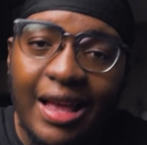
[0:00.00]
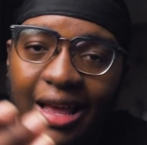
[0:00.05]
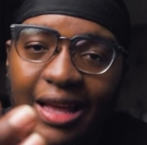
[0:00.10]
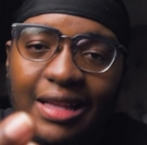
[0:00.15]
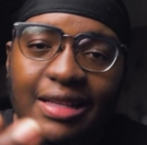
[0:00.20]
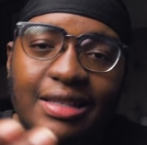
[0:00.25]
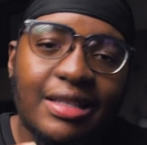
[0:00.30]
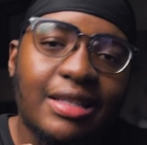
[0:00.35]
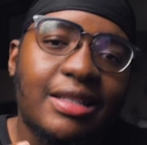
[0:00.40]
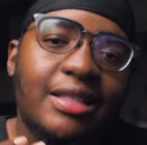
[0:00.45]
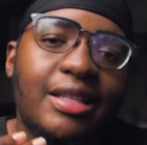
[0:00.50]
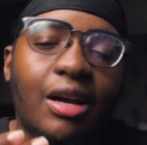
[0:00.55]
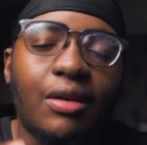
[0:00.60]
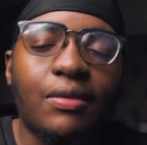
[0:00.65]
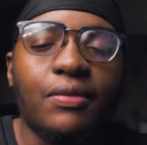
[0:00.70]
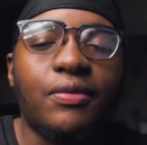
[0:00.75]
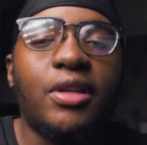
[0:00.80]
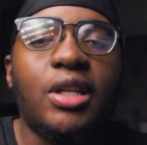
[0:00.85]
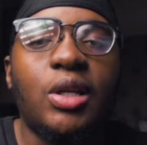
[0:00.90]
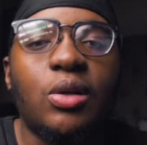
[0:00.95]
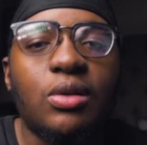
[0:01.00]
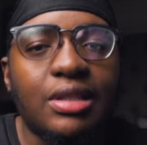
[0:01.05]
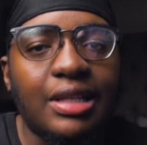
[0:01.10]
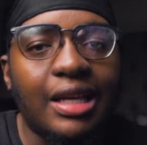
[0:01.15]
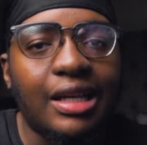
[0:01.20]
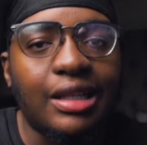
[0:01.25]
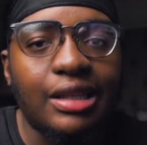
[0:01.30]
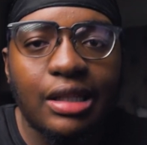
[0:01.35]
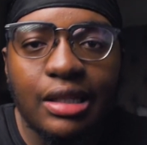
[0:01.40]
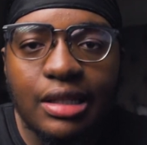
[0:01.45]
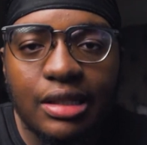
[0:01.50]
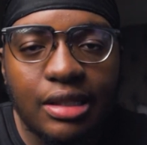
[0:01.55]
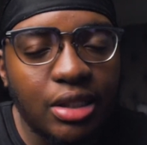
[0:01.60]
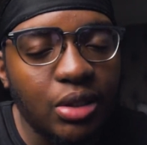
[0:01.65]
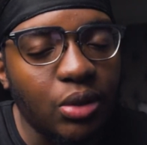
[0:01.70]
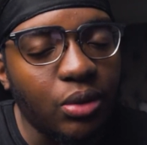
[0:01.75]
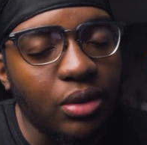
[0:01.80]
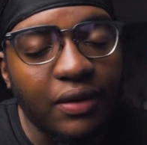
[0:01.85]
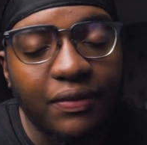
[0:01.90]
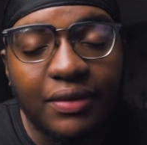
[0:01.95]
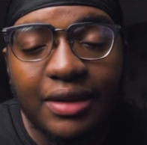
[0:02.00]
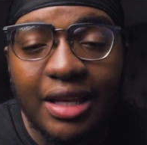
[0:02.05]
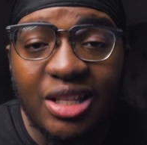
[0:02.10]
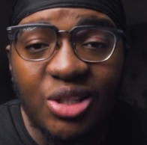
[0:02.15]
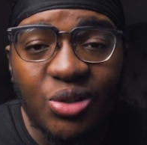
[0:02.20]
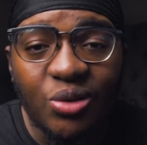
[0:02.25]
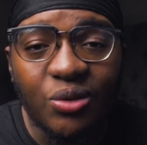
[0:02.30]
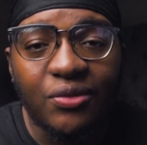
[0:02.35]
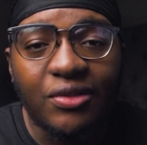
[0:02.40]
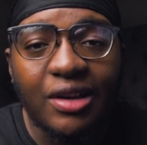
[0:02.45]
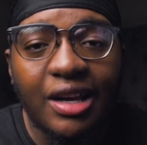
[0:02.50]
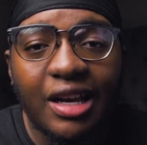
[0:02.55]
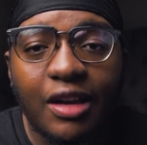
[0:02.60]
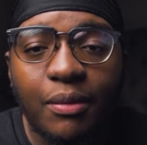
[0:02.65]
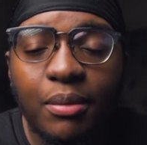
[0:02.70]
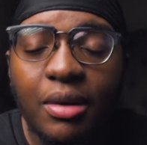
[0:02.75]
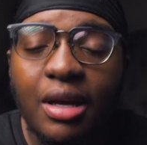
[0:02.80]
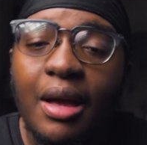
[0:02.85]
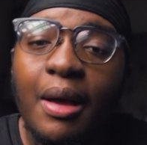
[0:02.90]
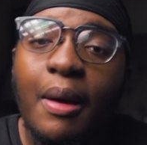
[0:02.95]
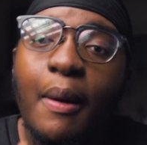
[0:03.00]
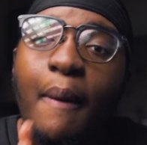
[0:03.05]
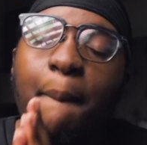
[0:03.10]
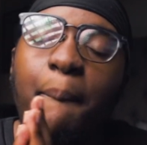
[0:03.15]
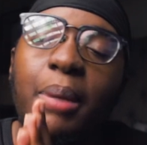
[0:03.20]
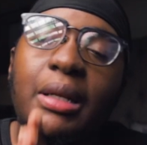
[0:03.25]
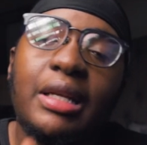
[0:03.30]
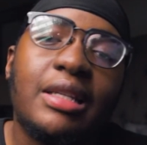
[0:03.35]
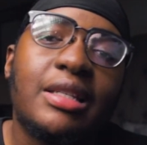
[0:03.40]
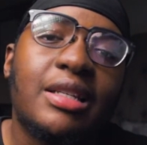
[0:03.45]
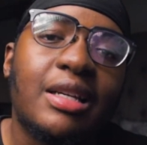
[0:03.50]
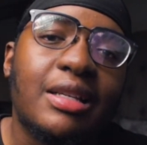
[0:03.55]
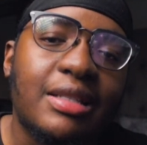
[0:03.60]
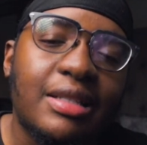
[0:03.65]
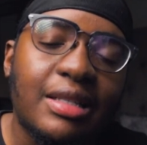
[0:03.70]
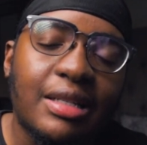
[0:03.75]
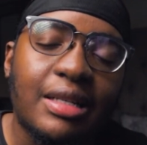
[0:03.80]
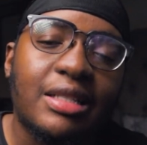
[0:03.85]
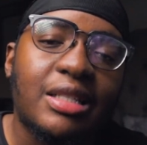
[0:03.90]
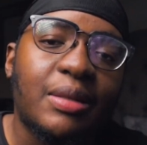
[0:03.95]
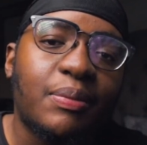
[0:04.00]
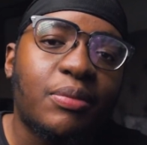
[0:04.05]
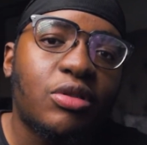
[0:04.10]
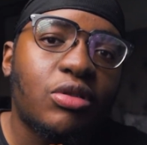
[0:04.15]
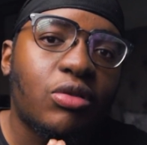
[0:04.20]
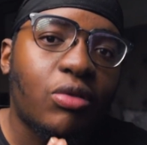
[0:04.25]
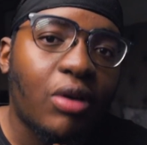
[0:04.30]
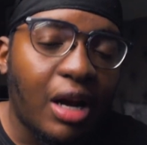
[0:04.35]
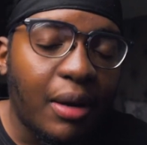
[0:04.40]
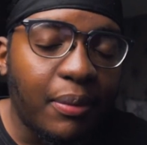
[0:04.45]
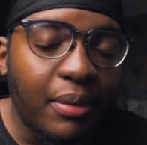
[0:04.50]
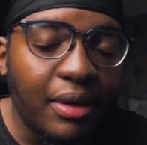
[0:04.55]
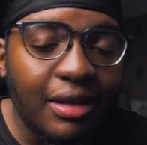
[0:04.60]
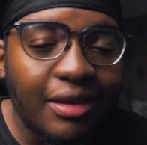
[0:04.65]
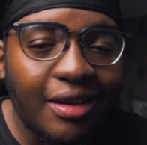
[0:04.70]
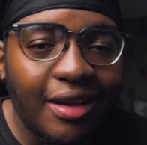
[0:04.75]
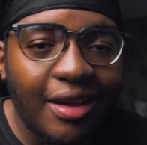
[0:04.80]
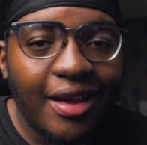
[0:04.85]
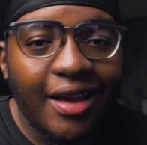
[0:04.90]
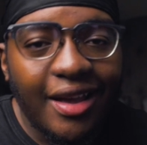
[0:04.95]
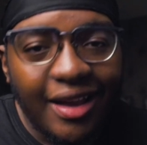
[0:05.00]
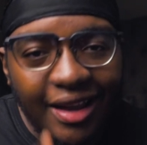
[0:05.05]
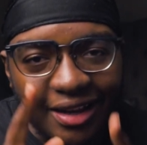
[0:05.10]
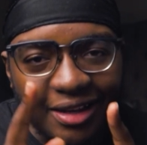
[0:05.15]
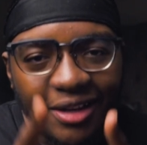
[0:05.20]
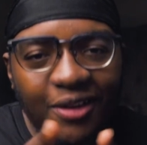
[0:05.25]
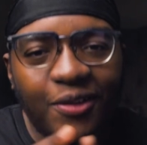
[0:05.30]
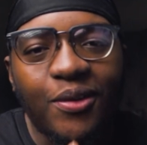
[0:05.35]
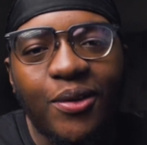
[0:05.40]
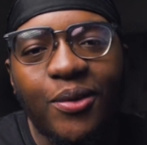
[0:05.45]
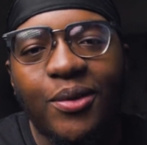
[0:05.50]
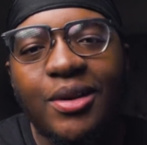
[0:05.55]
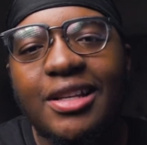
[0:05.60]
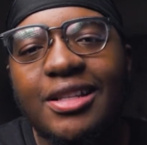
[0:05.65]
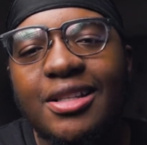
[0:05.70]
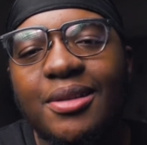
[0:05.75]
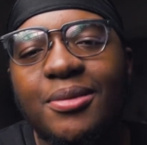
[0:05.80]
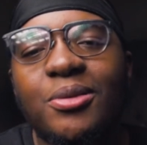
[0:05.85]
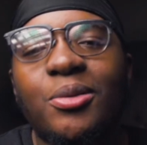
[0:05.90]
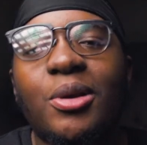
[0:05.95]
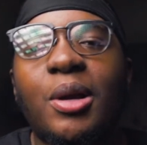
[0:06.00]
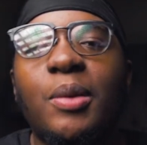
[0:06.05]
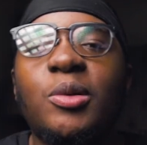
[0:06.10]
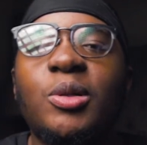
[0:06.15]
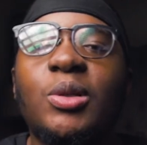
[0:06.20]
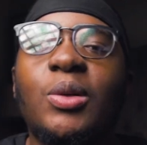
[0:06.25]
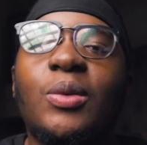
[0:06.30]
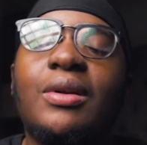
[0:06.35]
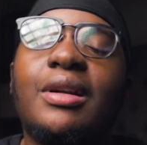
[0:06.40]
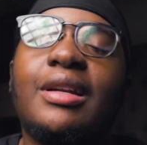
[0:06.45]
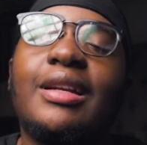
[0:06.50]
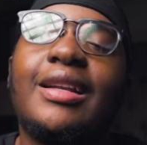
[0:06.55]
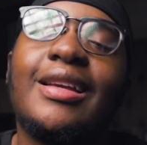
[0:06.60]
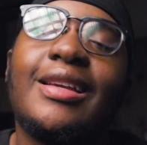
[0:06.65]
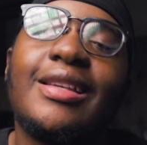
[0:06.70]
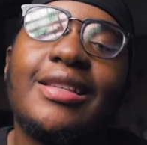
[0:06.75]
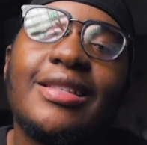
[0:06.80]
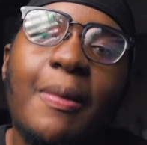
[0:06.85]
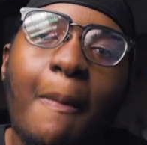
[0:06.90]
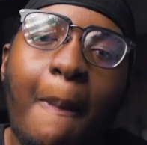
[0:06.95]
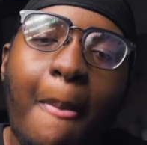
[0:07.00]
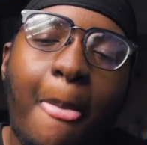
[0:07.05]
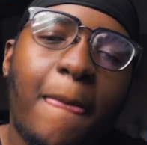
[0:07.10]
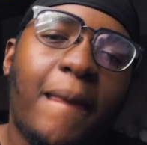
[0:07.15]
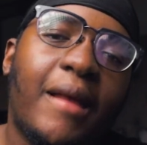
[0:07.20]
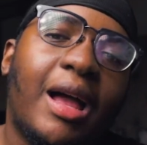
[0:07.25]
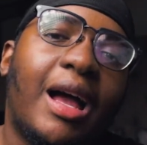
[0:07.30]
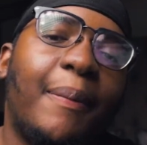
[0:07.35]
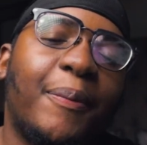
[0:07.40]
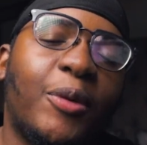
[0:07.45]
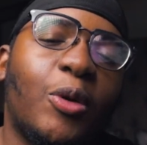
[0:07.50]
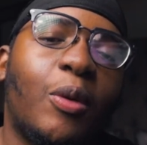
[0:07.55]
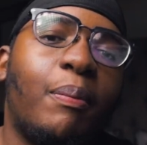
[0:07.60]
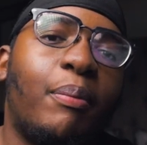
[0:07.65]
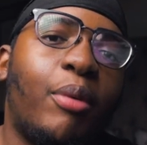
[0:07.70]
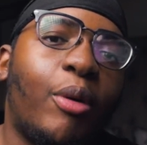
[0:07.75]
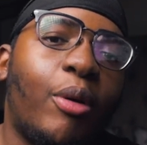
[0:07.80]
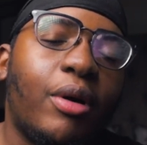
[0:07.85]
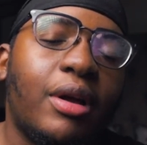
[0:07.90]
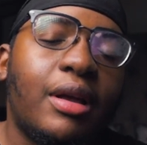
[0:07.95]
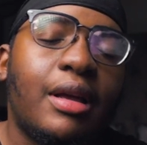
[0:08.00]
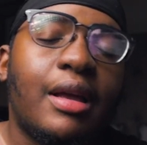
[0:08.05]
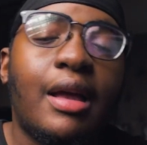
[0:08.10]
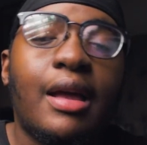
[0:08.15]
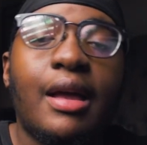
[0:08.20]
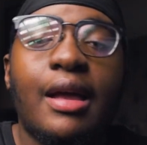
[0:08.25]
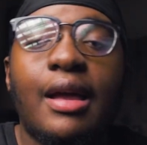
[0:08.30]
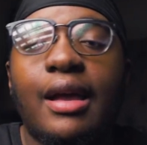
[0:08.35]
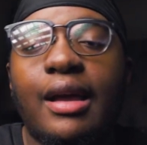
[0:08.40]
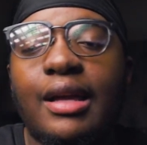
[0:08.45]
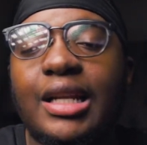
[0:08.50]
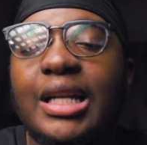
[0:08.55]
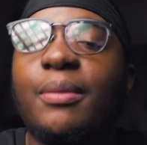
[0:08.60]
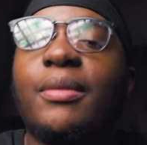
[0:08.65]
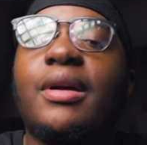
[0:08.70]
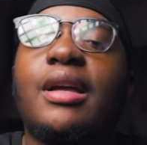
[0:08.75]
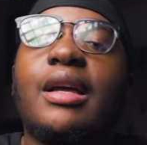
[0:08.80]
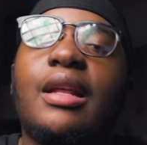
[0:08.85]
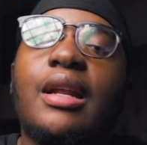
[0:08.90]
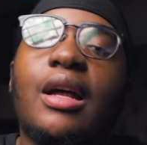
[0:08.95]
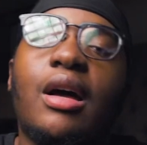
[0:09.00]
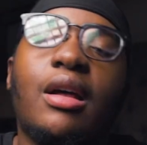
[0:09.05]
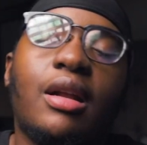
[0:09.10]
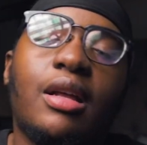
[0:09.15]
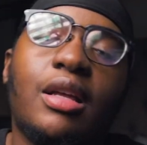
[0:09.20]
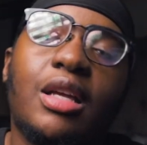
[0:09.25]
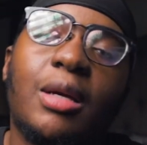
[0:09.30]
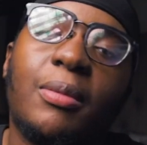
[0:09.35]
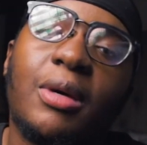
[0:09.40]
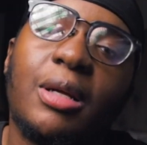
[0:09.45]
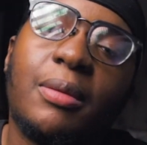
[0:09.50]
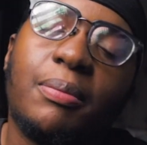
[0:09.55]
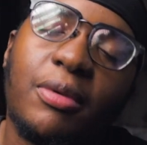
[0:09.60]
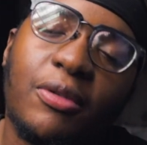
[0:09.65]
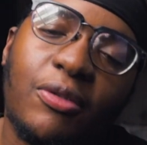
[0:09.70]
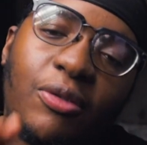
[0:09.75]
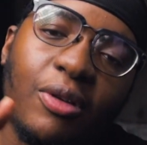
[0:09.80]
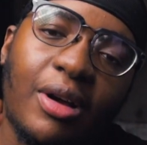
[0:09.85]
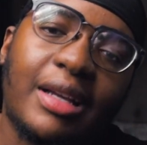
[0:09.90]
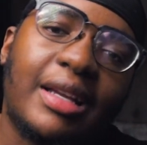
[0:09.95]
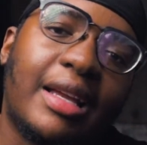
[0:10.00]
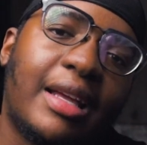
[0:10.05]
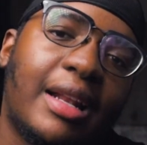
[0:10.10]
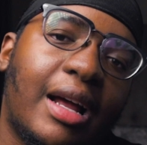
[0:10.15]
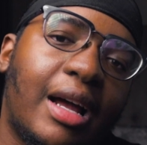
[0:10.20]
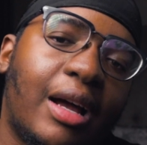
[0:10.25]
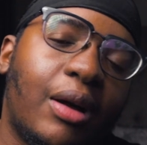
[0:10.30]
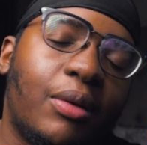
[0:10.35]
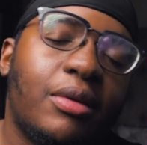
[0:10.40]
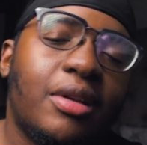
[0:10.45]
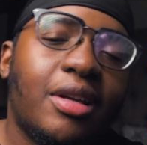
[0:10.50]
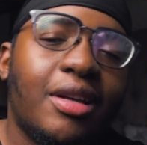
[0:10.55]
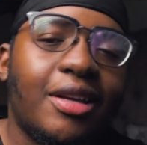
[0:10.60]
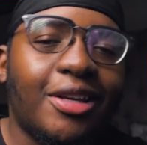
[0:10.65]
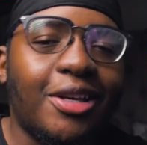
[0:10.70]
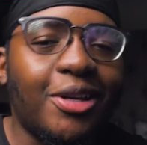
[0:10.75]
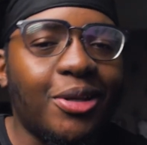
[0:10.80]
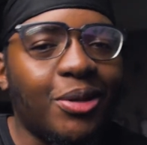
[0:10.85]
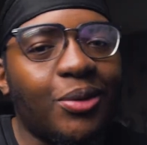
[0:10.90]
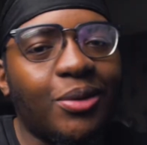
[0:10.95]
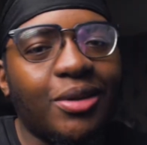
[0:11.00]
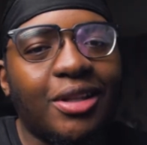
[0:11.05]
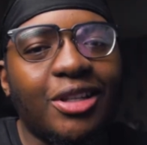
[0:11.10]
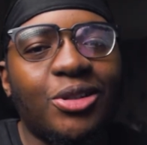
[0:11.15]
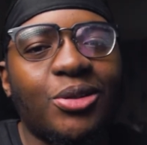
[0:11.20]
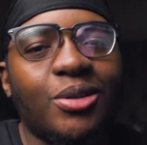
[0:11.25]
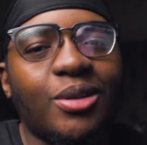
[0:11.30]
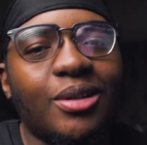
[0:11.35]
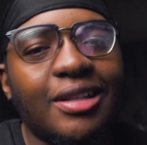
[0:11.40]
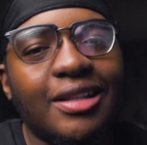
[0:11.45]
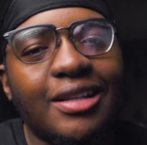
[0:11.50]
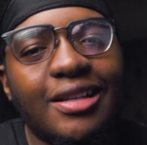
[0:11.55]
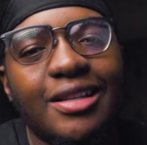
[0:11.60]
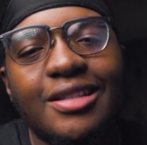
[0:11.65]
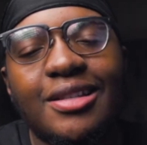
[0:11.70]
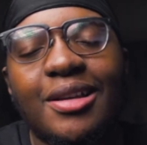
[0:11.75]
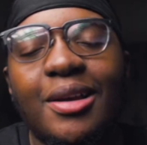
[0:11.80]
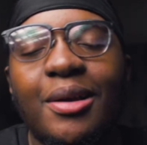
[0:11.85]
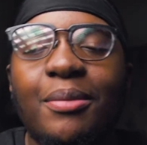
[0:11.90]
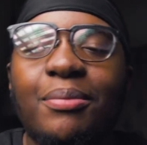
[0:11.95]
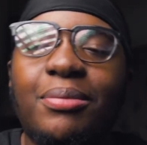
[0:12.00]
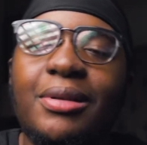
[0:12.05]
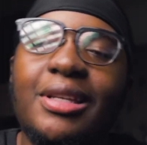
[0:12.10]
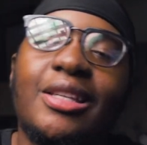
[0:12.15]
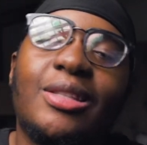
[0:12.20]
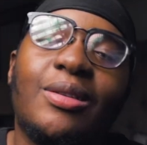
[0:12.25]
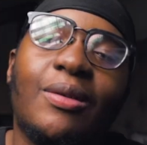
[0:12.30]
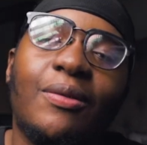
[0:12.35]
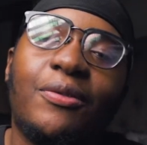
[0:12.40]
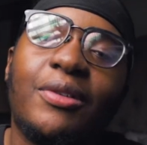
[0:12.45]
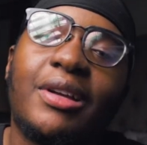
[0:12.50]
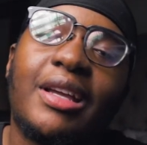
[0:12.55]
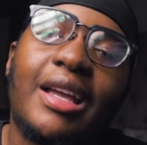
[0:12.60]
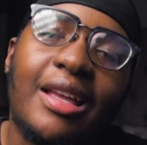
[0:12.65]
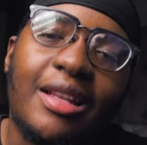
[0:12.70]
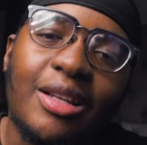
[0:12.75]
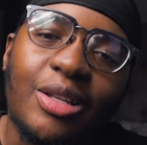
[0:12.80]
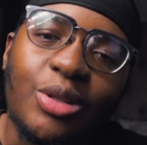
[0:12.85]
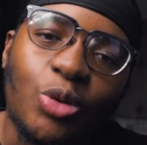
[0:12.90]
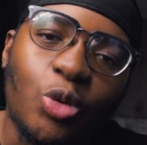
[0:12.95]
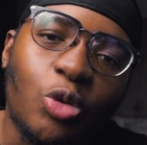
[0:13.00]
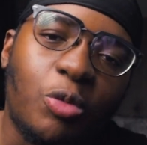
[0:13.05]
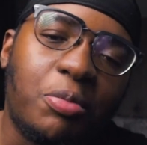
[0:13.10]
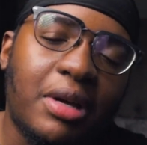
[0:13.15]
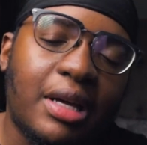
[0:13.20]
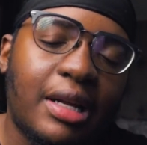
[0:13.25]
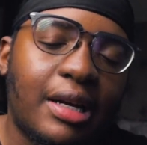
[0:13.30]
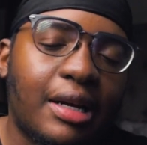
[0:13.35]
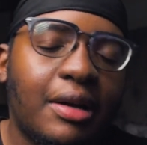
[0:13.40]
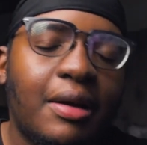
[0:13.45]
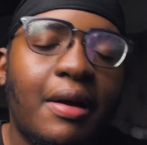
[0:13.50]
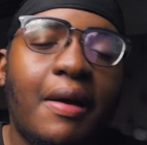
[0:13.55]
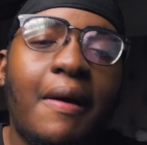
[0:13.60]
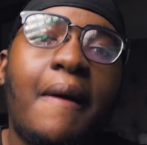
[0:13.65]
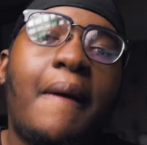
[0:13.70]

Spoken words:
and sit down videos like this. So if that's your vibe, please consider subscribing. And if you're already subscribed, you know what it is. I'm your boy, and I'm gonna head out of here, man. Before I get out, you know what the drill is. Please don't forget to do better,